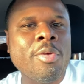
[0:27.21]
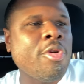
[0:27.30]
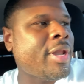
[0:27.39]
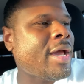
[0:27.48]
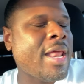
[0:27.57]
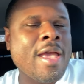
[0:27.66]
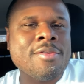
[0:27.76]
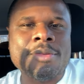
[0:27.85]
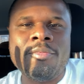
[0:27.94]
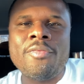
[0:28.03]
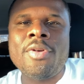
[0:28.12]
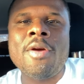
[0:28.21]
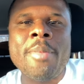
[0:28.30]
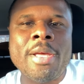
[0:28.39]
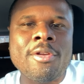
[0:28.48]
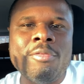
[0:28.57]
We going out to have some
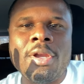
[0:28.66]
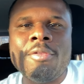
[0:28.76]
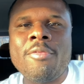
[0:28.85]
fun, about to run